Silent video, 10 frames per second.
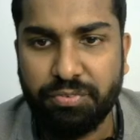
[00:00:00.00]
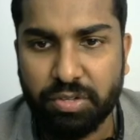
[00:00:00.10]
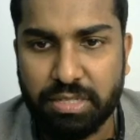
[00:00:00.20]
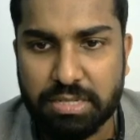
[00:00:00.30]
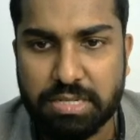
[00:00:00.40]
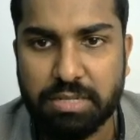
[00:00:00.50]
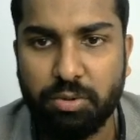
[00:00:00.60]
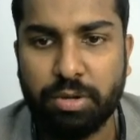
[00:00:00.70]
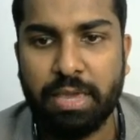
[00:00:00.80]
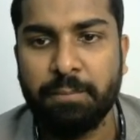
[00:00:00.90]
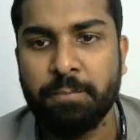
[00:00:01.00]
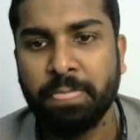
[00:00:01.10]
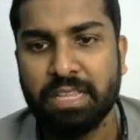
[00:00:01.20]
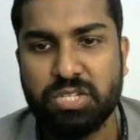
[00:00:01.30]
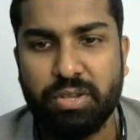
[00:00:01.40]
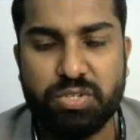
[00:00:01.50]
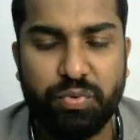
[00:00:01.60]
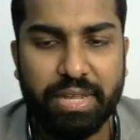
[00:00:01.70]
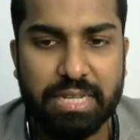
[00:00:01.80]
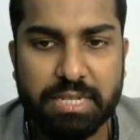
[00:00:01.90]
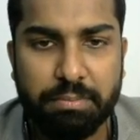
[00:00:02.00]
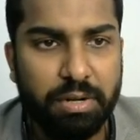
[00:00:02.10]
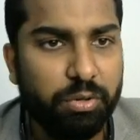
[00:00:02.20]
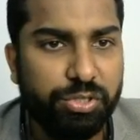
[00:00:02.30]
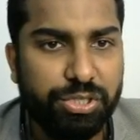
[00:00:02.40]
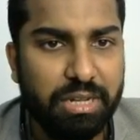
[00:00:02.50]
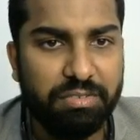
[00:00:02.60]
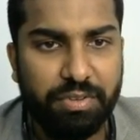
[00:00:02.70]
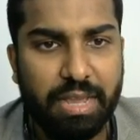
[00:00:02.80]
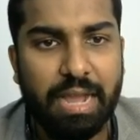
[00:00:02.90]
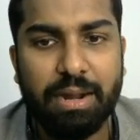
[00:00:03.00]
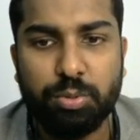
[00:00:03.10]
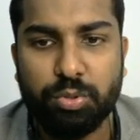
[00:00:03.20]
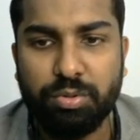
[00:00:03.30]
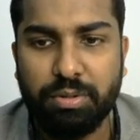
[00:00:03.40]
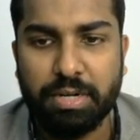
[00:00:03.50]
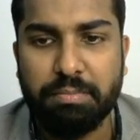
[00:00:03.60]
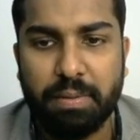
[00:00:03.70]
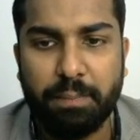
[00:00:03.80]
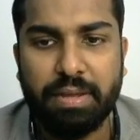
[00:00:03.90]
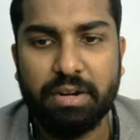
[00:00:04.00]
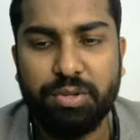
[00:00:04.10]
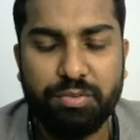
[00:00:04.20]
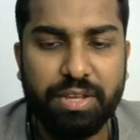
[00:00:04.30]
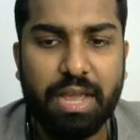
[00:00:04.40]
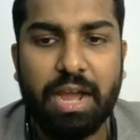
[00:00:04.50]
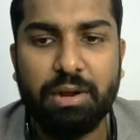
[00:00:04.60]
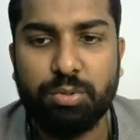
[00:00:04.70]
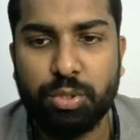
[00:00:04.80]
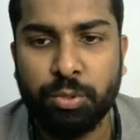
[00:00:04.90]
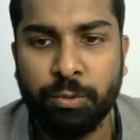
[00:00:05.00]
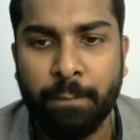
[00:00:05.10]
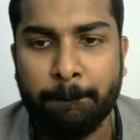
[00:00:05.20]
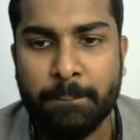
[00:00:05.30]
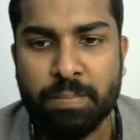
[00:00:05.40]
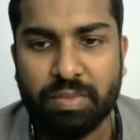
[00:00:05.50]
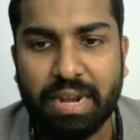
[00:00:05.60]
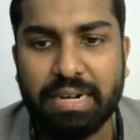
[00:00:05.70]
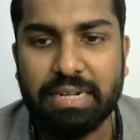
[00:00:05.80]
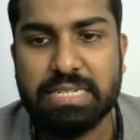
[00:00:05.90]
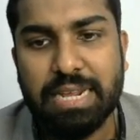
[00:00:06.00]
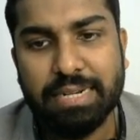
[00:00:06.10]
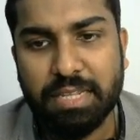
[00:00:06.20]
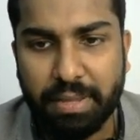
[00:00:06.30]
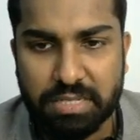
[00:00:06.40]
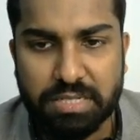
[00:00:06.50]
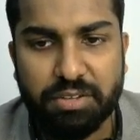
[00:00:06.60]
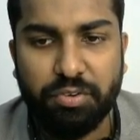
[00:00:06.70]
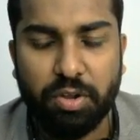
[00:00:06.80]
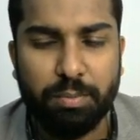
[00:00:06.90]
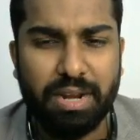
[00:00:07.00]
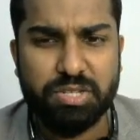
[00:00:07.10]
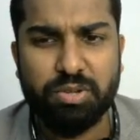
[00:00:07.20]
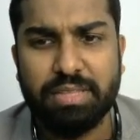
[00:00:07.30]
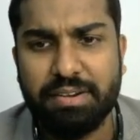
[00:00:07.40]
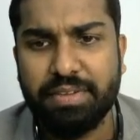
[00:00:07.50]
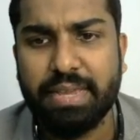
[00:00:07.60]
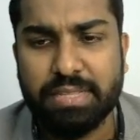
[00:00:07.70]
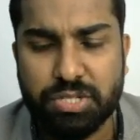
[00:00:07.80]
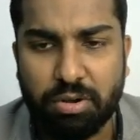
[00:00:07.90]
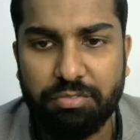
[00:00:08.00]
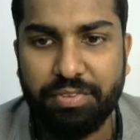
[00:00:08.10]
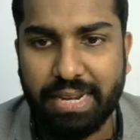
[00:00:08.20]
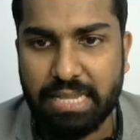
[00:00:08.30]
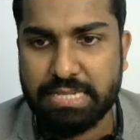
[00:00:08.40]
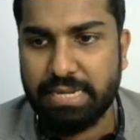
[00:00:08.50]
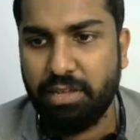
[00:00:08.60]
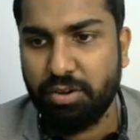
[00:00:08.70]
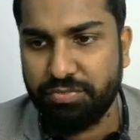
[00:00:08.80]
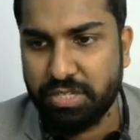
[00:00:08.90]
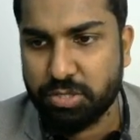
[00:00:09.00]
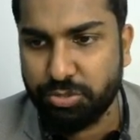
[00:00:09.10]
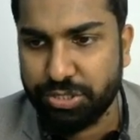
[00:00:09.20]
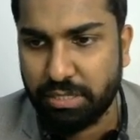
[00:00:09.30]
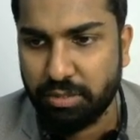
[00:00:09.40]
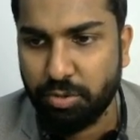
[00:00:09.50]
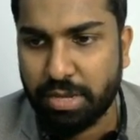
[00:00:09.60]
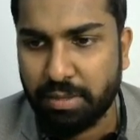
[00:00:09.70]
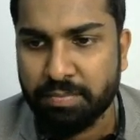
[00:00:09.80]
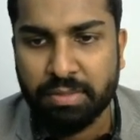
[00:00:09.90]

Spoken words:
for this. Okay. So it's very simple question. We have to remember, we have to understand the basic formula so that we can solve very easily of this question. Okay.